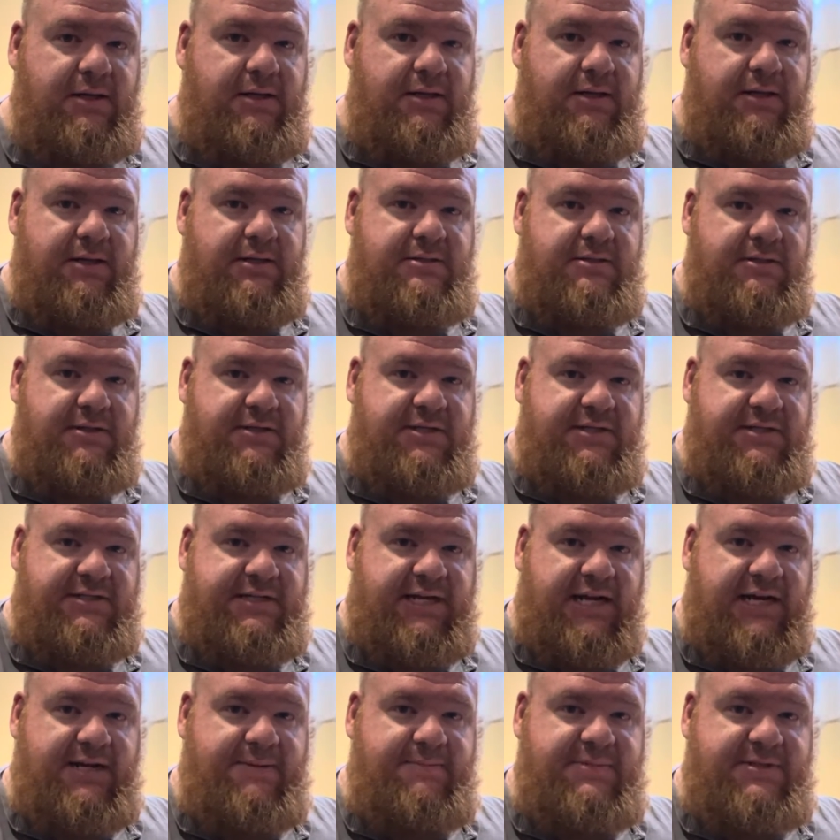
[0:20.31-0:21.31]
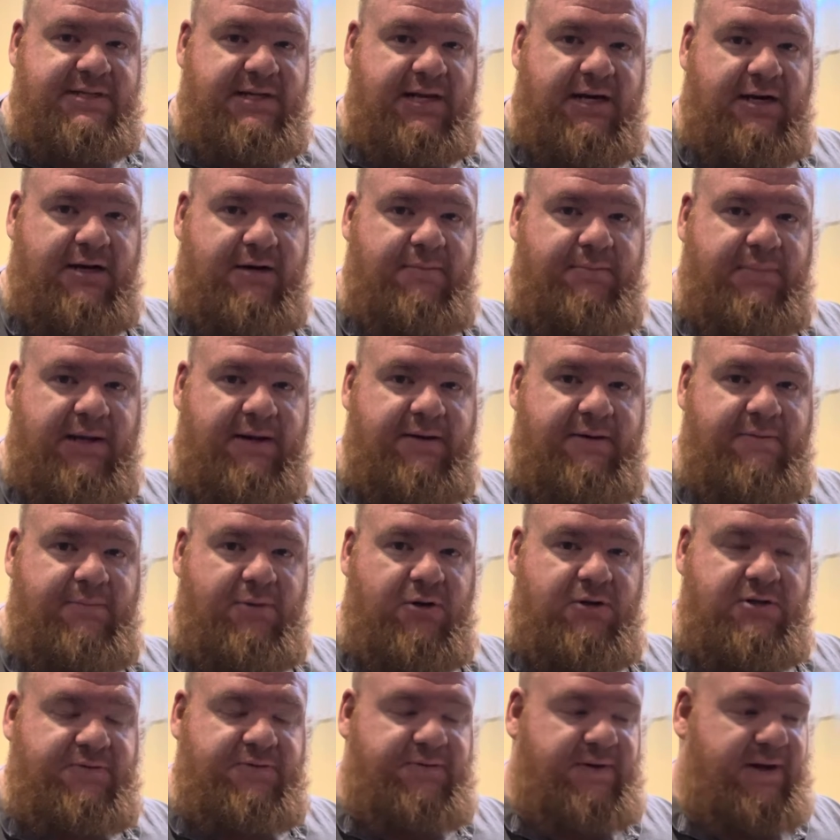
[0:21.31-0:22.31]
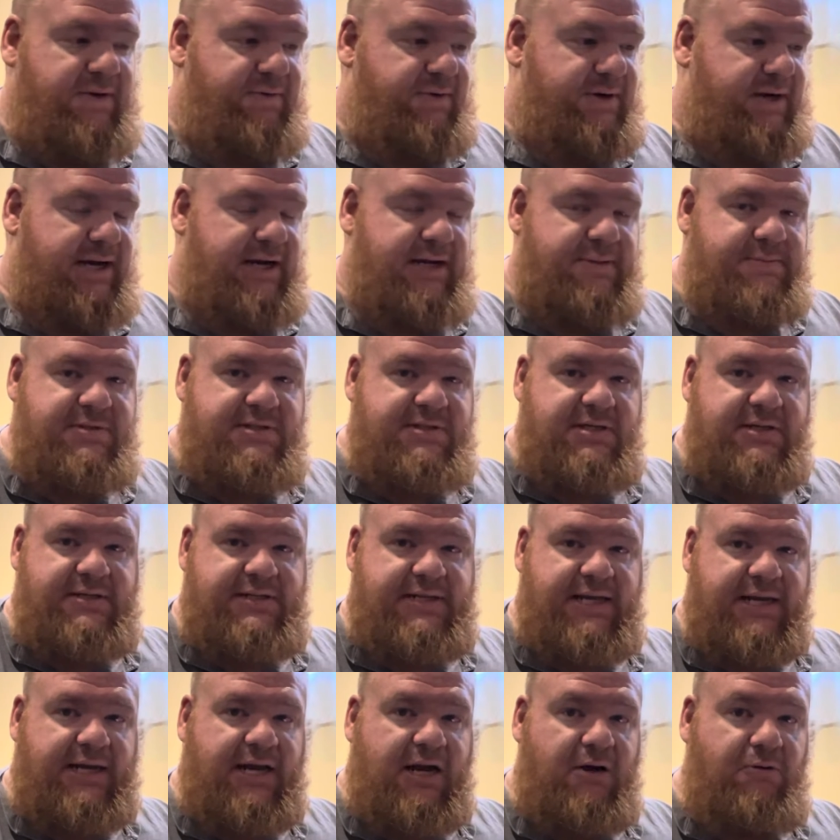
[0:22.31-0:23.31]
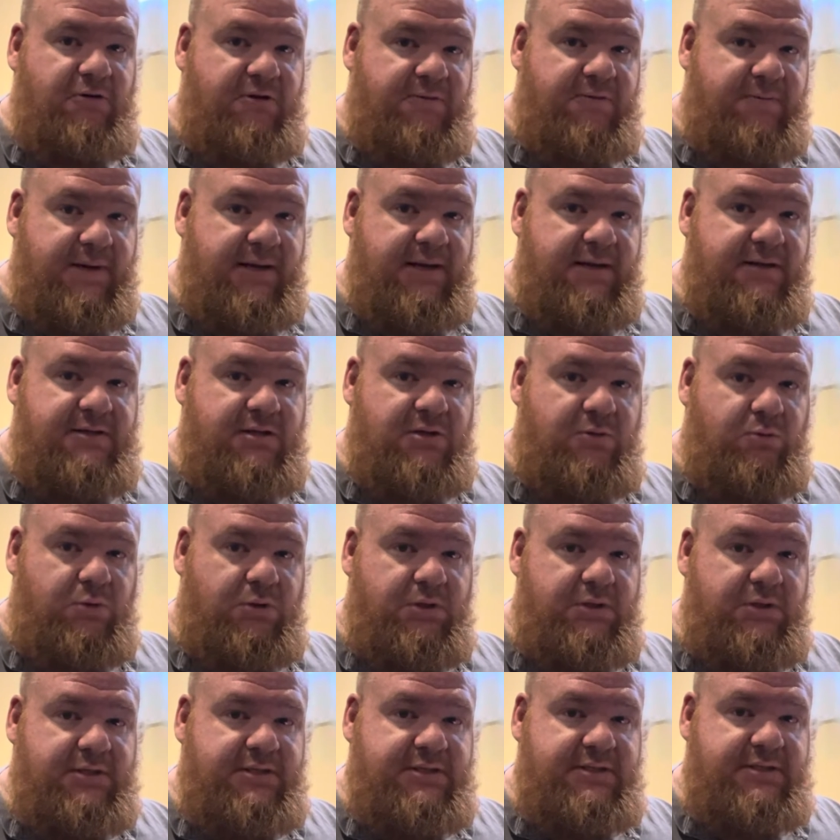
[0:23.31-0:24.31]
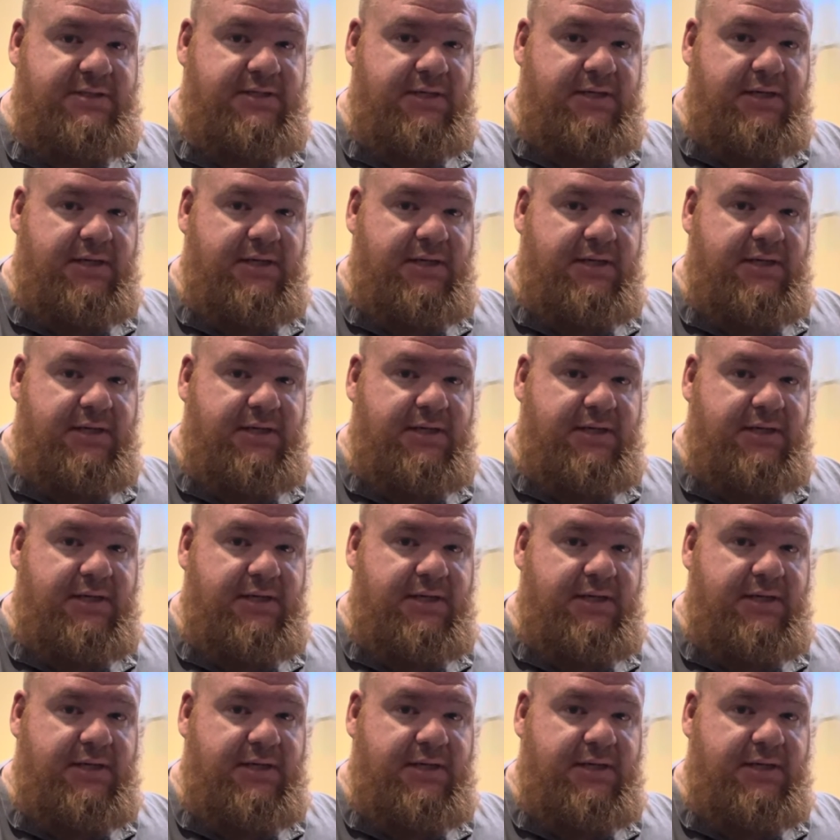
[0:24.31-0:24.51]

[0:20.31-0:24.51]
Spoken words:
These are just items that are my most favorite items to take out with me into the woods.